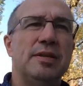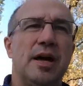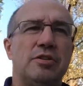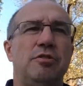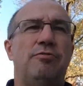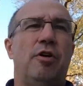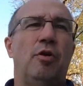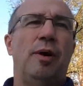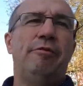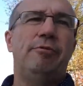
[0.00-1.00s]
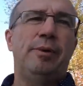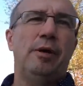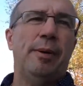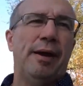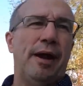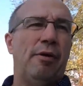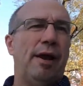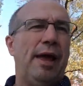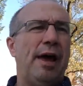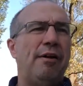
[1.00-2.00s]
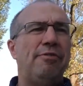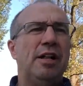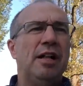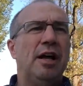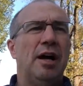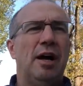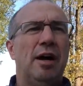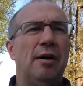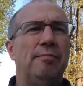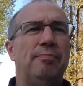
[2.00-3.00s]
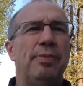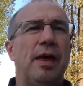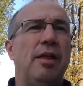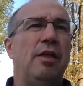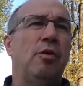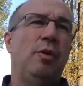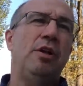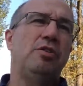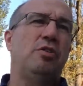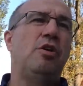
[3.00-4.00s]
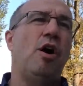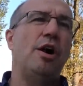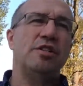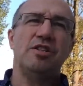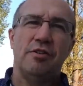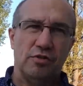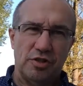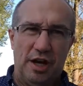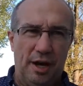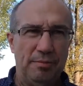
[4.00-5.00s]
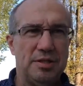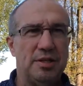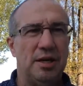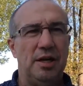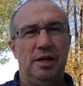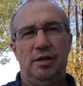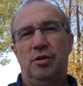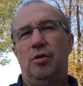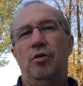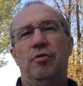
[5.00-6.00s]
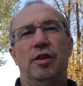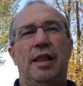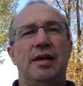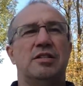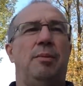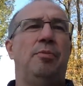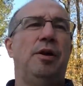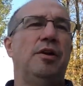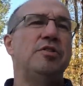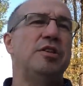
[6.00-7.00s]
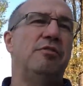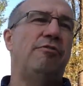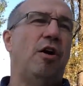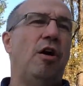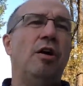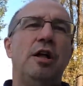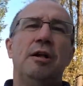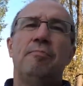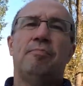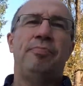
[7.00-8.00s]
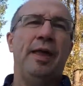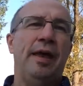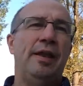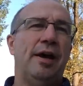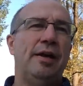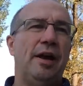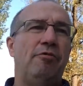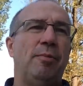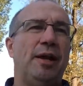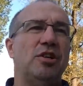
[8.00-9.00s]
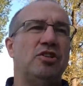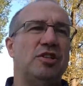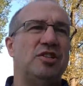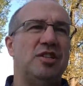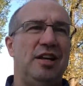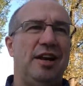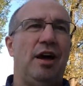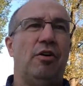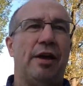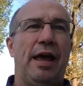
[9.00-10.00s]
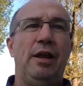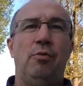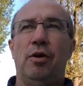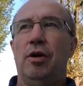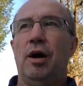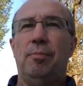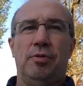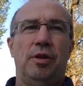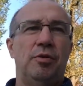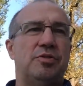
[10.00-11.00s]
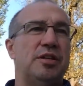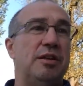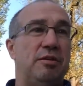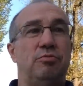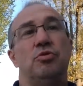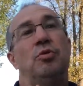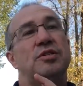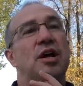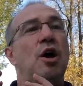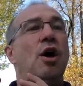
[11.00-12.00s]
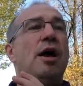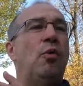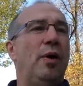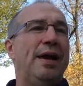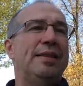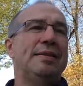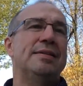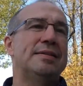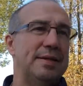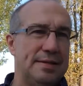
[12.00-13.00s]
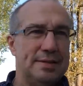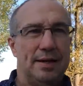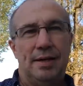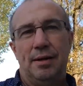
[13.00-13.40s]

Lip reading: not too far away from here, about an hour and a half. We'd gone several times over the last couple of years in the fall, and never managed to see an elk anywhere up close. It was always way in the distance,